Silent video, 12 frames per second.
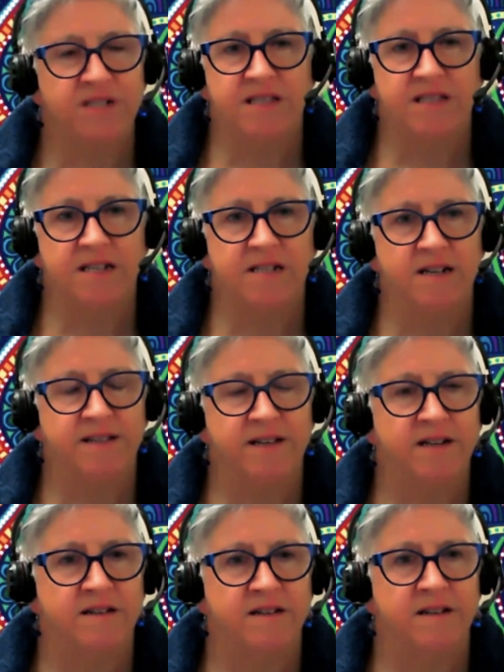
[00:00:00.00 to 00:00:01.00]
and things like
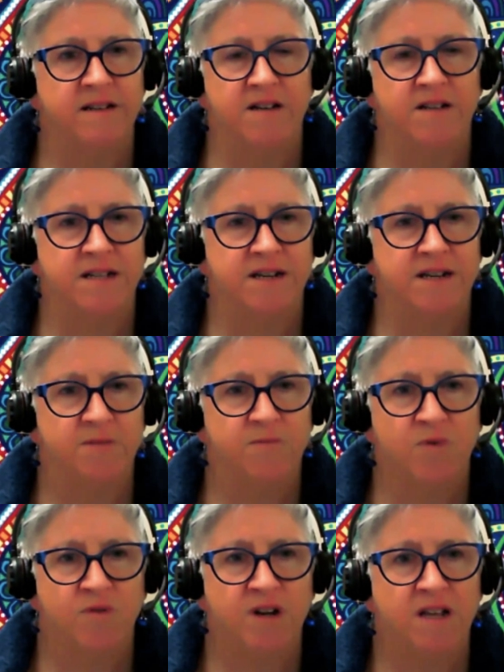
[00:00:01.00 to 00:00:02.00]
that, like Hello Sunday
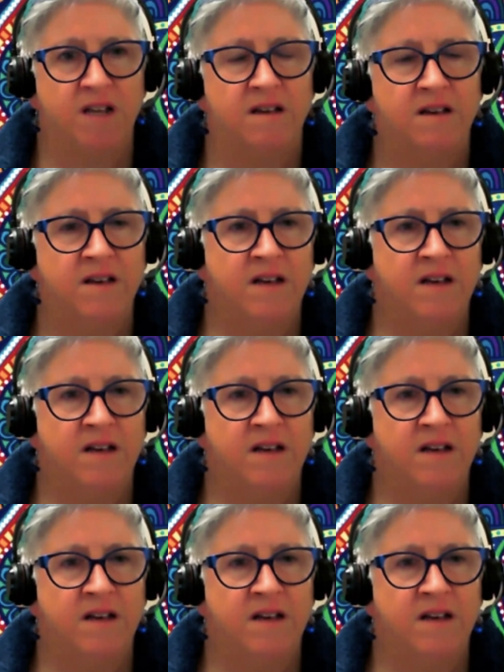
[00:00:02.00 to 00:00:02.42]
Morning.